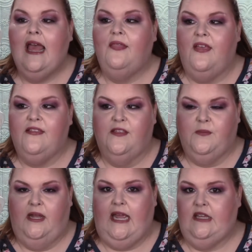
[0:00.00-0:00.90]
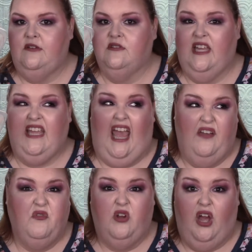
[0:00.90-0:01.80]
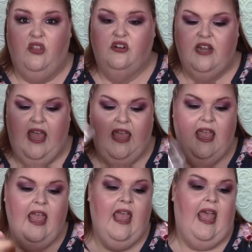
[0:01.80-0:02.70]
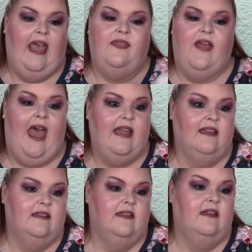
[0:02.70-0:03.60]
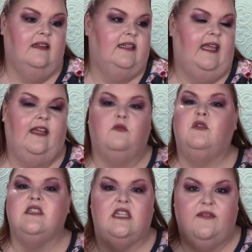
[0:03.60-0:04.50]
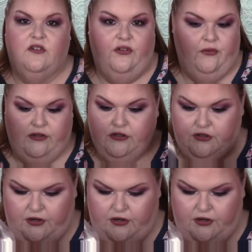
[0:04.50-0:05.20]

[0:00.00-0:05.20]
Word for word: This is one I use like every other day. And that Clinique wasn't even on the register.